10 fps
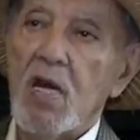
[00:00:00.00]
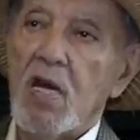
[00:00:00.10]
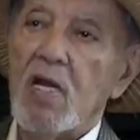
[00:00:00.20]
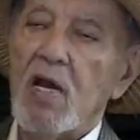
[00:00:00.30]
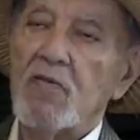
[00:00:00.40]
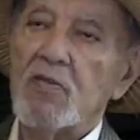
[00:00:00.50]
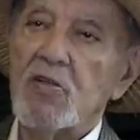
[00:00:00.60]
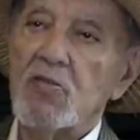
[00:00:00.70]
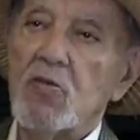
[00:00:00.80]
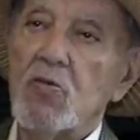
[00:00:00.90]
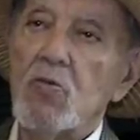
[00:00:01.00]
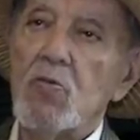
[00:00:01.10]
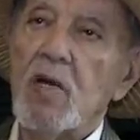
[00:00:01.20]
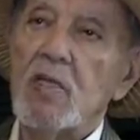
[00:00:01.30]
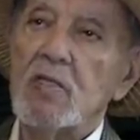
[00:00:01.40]
And after 2
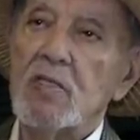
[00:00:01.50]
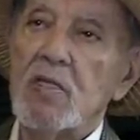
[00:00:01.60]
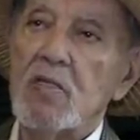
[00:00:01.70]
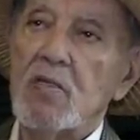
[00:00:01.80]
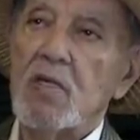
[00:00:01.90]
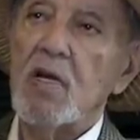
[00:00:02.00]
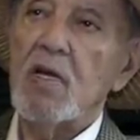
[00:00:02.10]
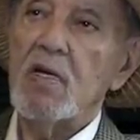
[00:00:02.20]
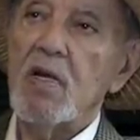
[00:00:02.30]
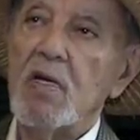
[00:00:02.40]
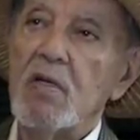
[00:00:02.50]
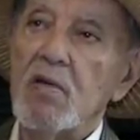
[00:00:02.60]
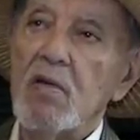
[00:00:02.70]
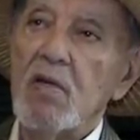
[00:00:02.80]
months in Tehran,